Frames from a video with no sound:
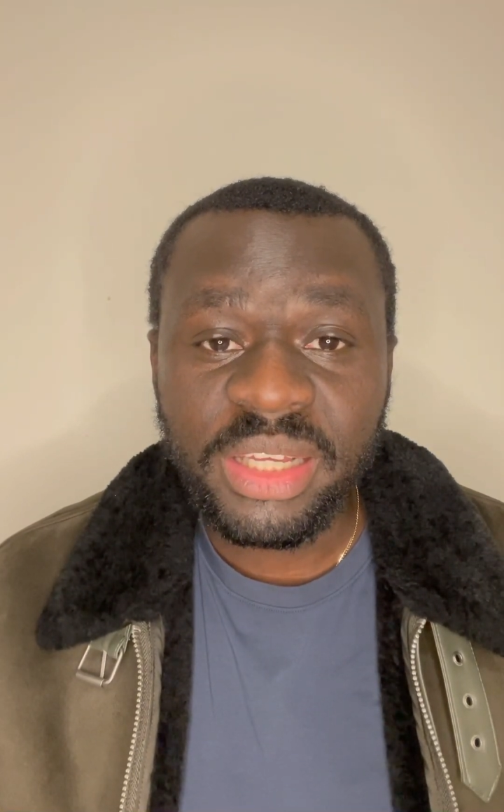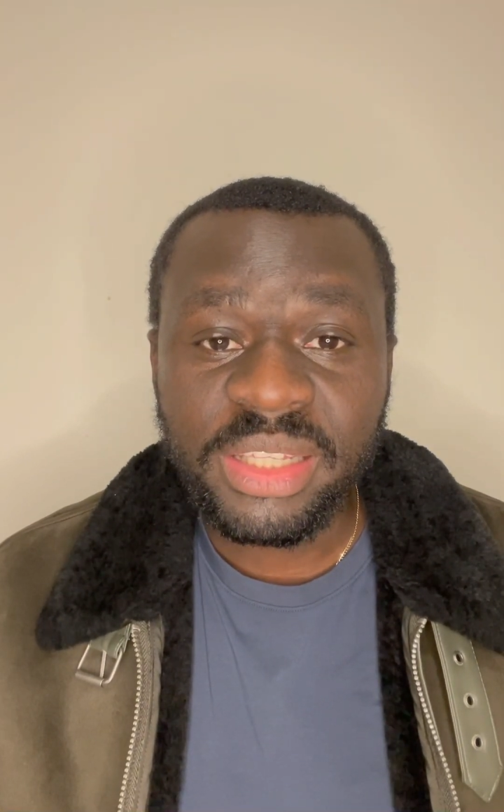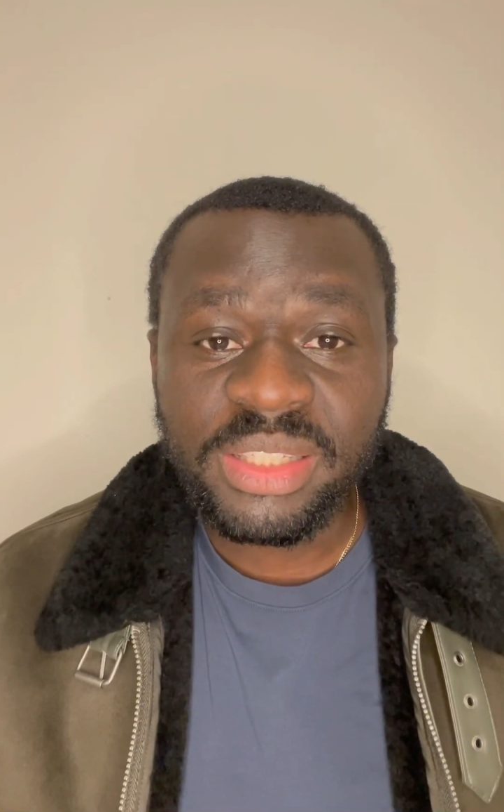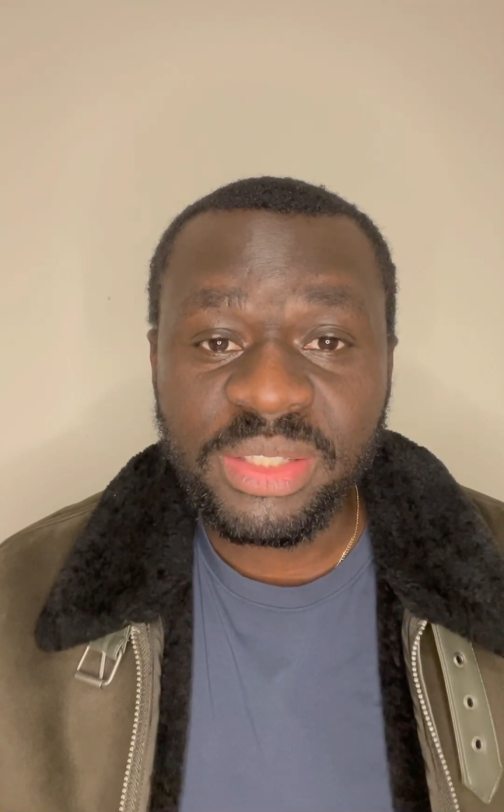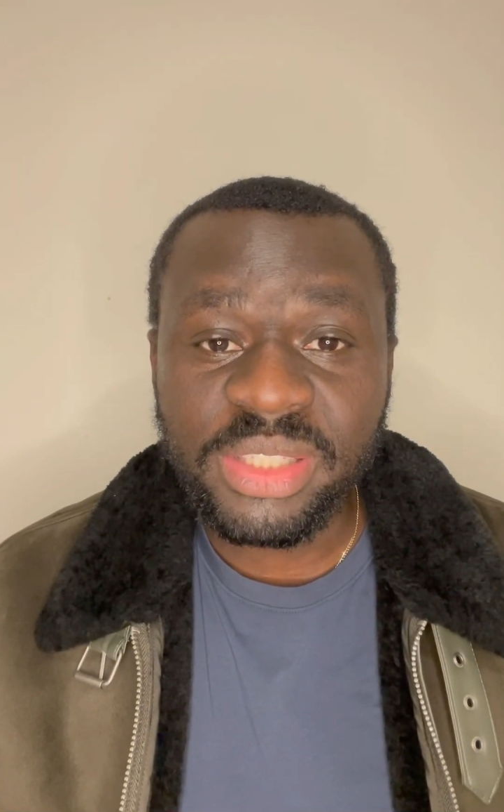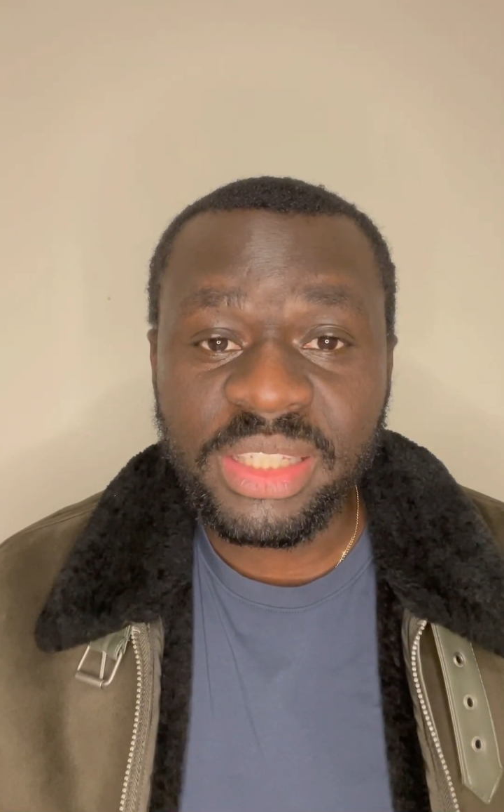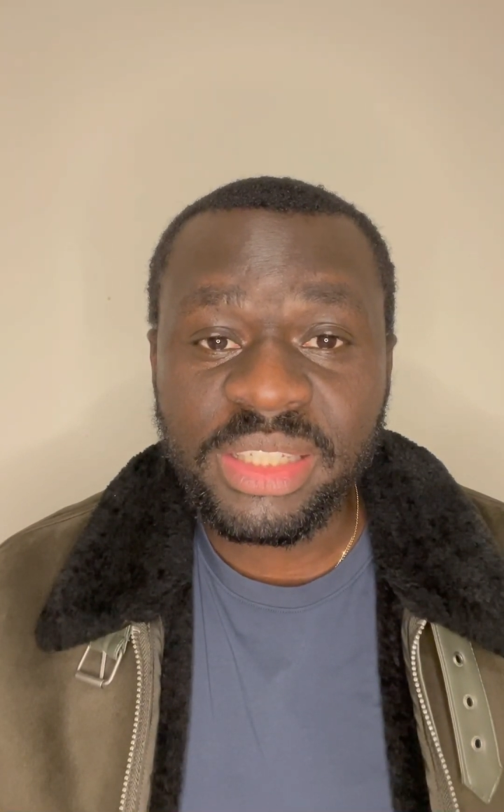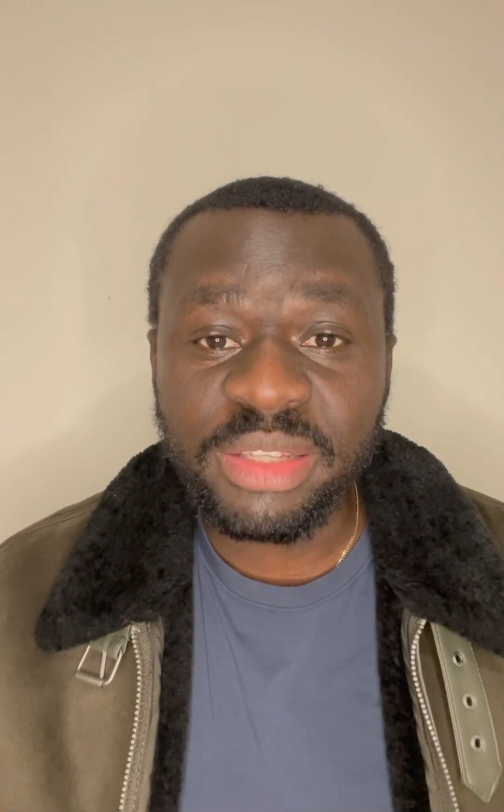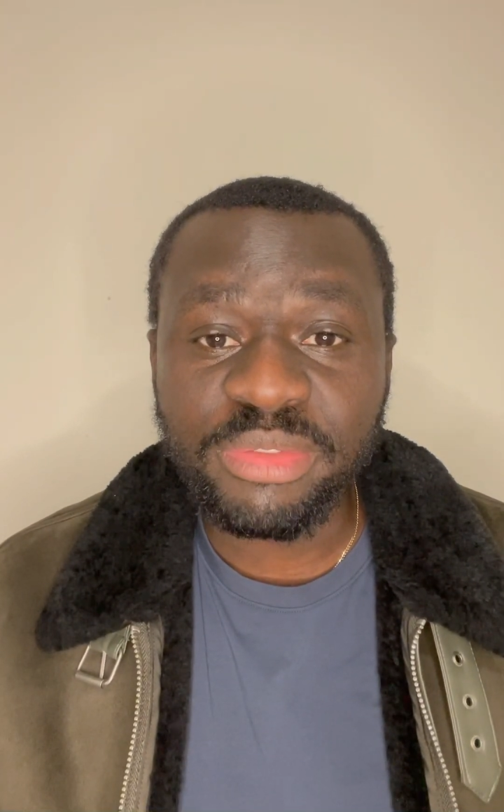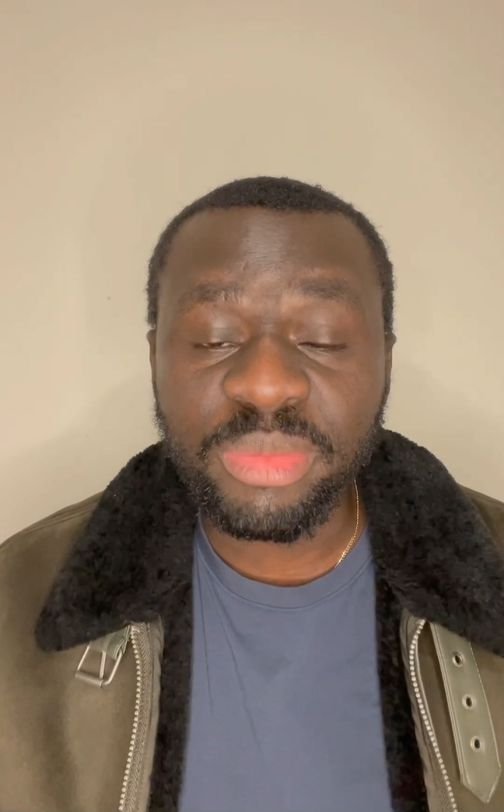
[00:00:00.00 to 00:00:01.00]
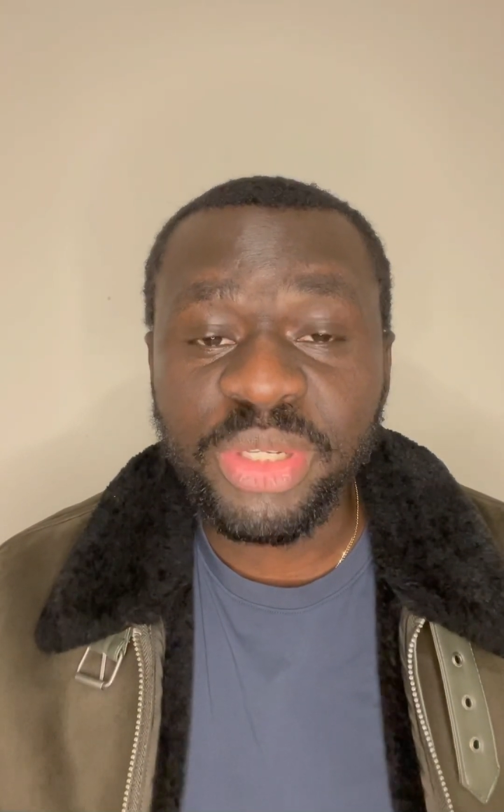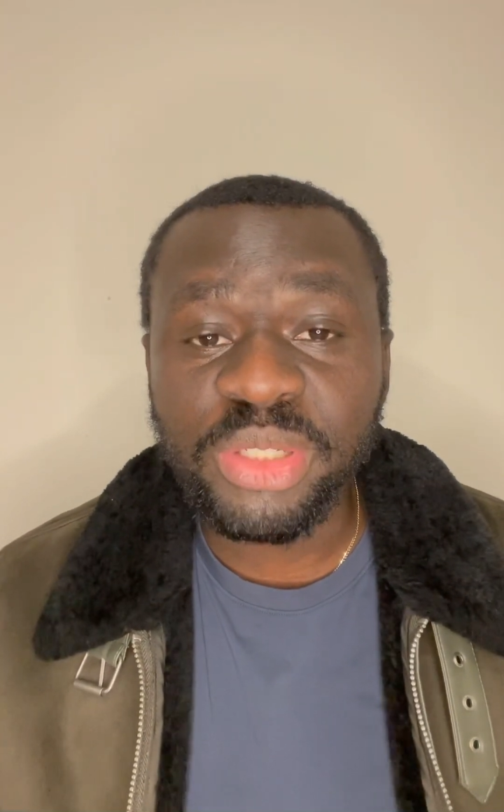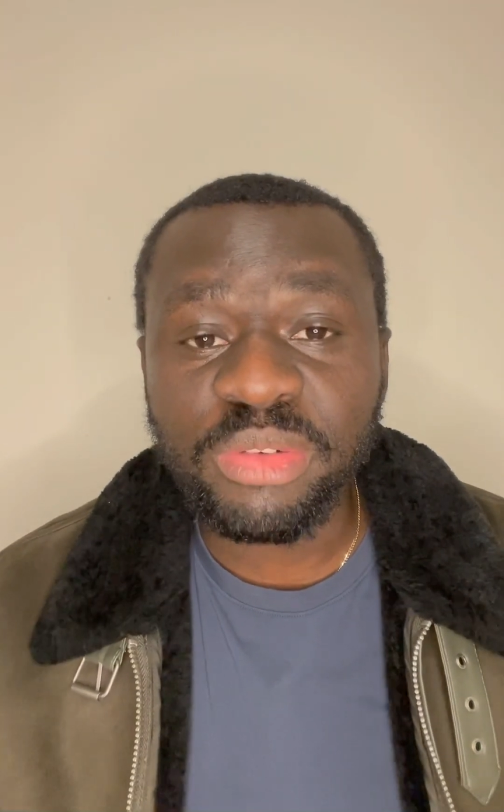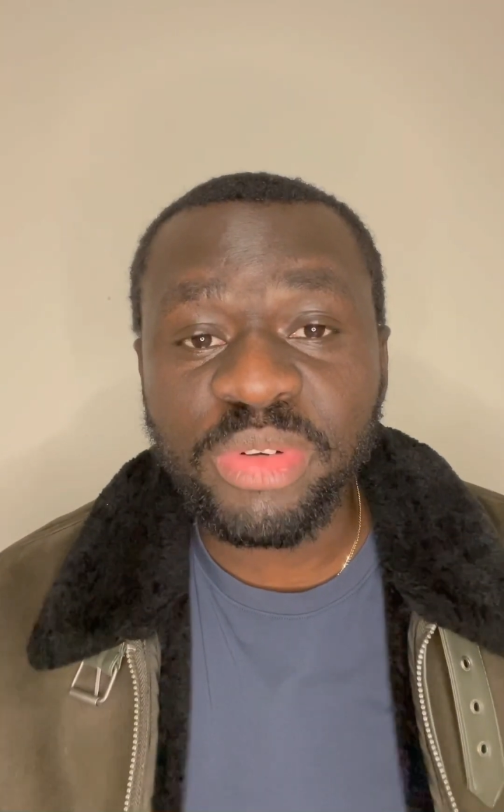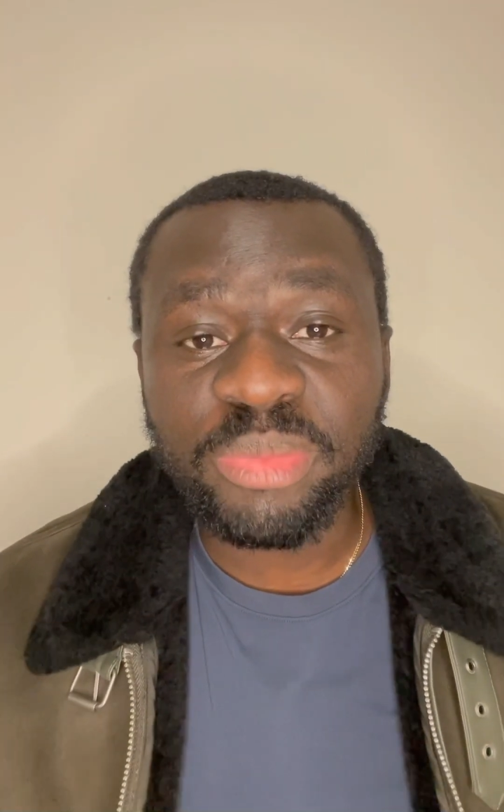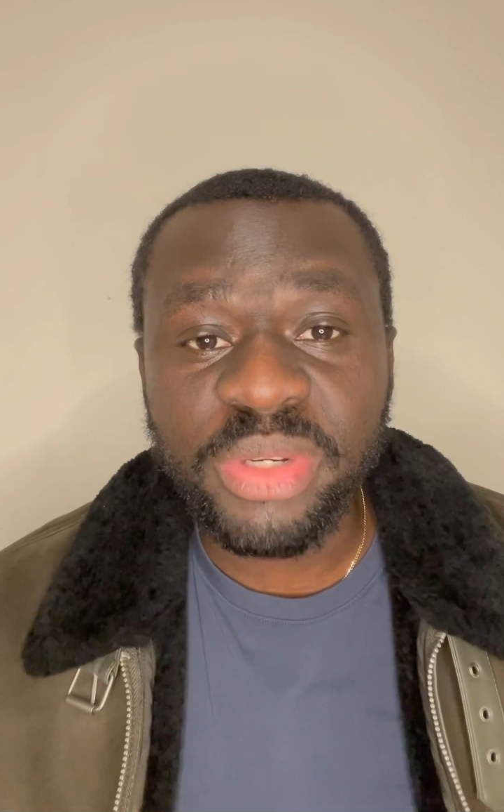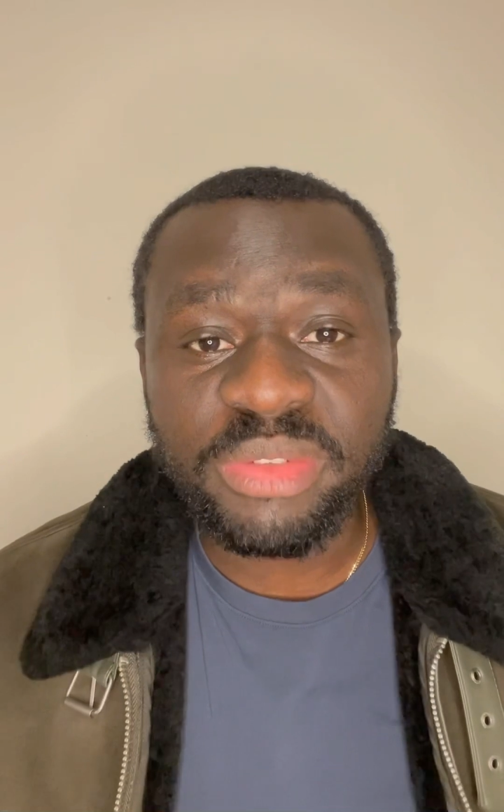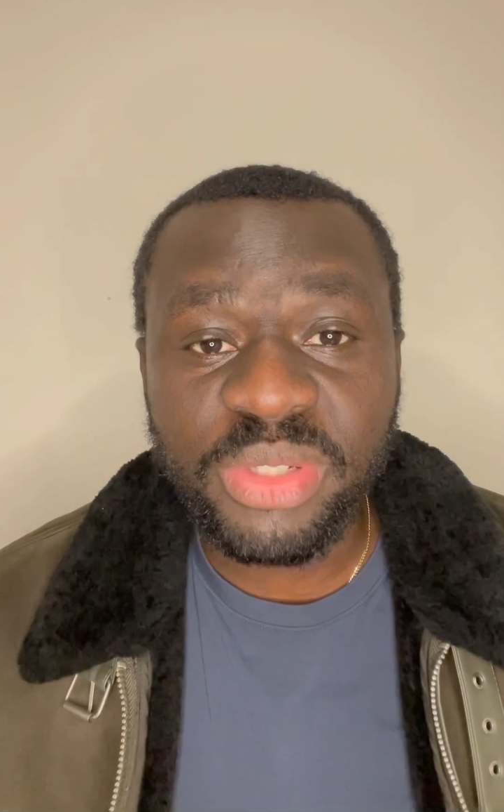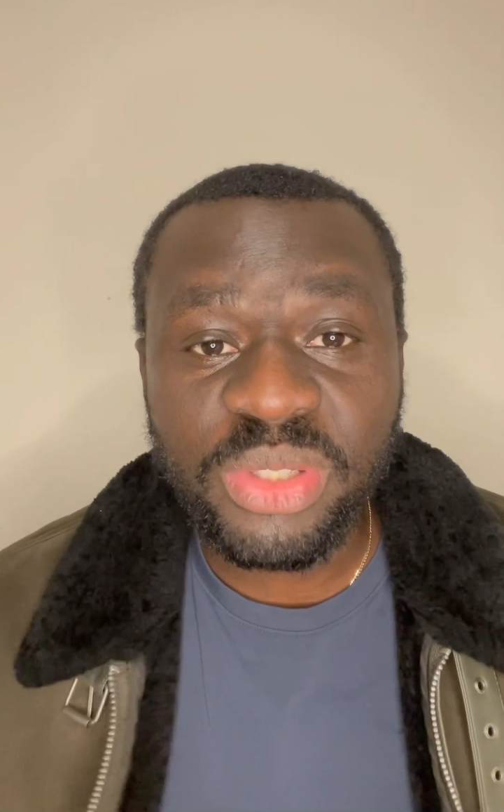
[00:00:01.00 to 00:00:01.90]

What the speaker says: so certain information from previous